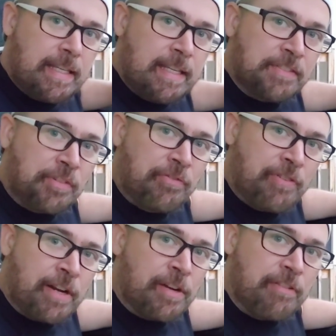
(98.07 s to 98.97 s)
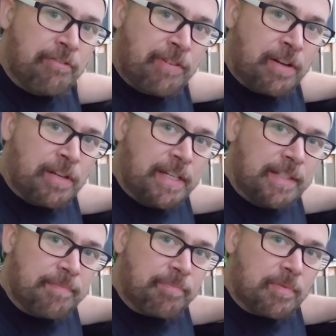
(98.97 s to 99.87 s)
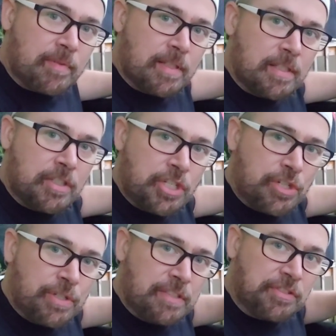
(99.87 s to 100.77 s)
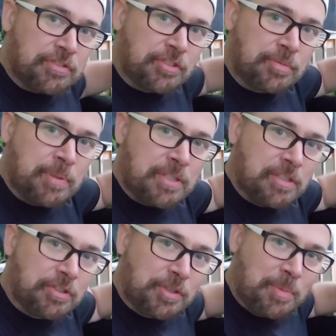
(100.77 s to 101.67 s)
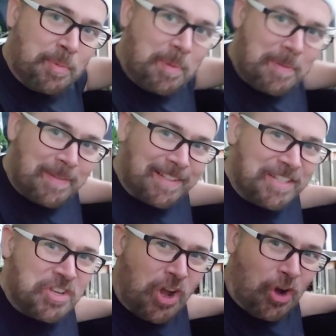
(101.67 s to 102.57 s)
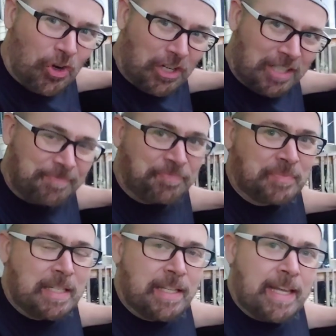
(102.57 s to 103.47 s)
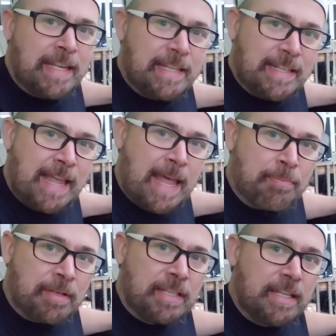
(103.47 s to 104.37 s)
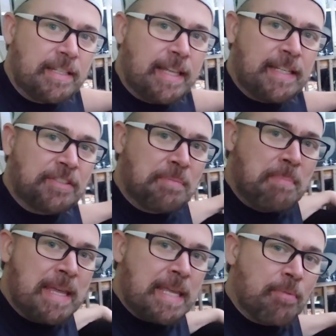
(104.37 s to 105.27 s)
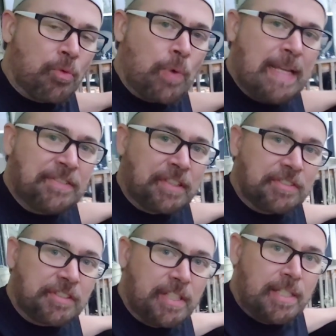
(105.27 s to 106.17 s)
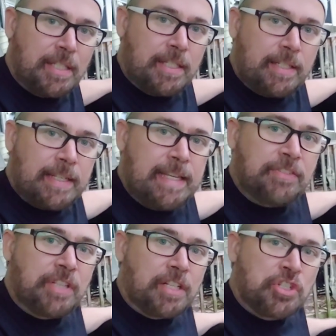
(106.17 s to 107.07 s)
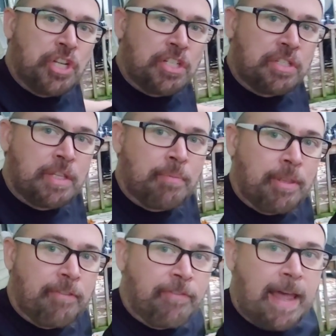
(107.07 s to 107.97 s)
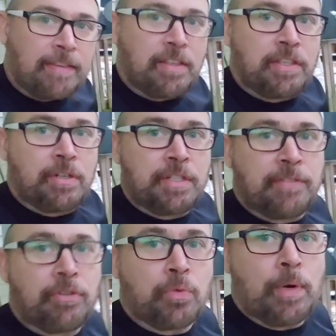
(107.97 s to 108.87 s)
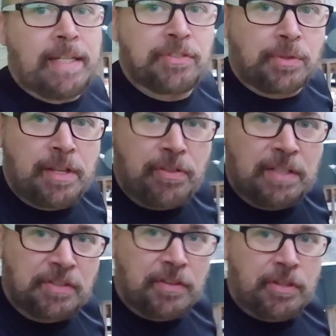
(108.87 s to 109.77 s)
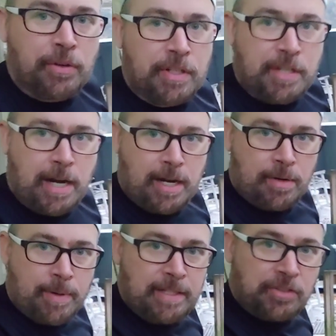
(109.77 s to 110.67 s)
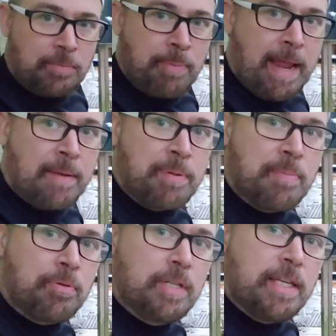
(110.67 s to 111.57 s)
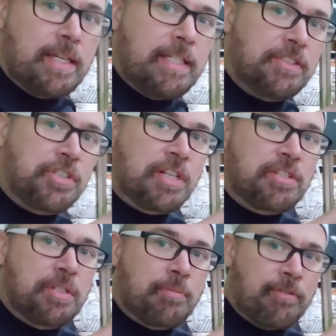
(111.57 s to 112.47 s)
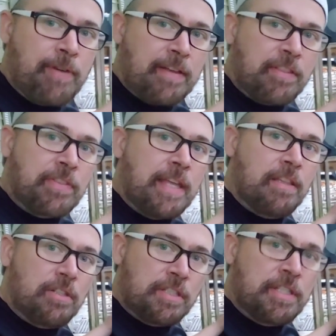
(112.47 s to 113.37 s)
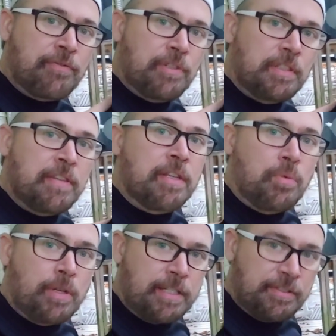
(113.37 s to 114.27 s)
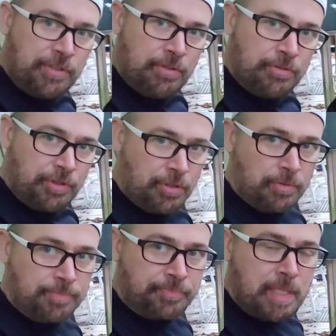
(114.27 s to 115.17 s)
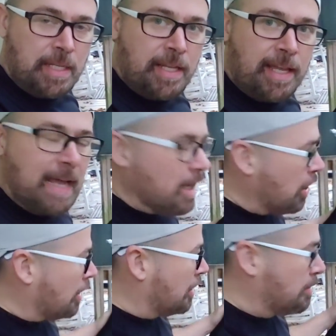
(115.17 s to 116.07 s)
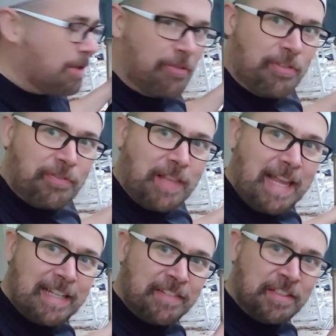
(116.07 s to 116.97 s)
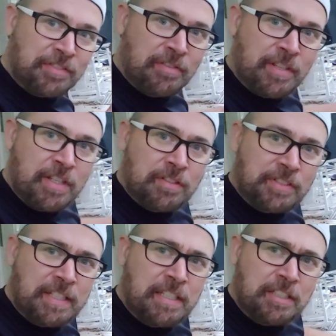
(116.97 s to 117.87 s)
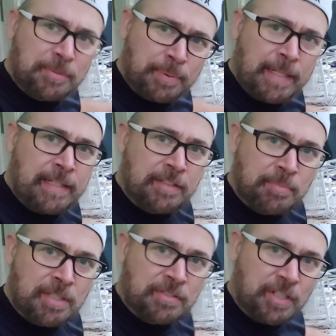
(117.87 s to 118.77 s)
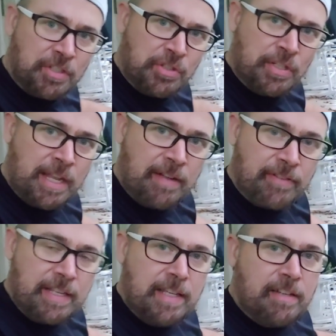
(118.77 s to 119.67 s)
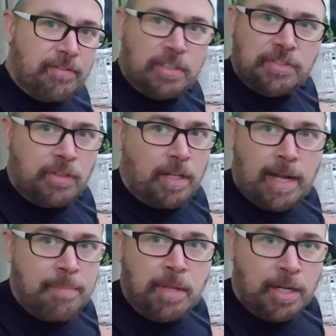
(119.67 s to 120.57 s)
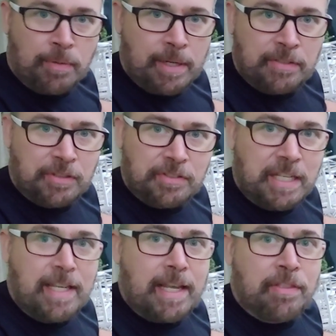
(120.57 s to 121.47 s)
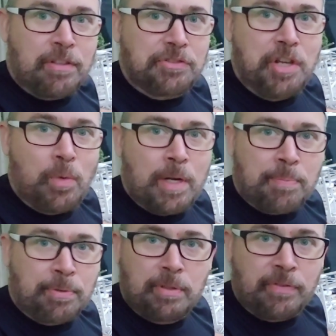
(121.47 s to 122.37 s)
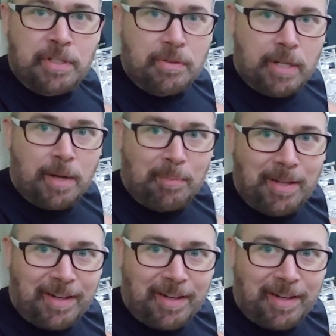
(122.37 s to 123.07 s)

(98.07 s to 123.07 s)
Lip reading: is a very, very curious, suspicious dog. And it can happen. That doesn't make him a racist. He's not judging them on the fact that they're a different race or he thinks that their entire race are bad people. He's judging them on the fact that they look differently than what he's used to. And I caught a little bit of a flack on this in the video because I didn't explain it as much as I should have. First of all, I'm not a racist. And there's no way to prove to you that I'm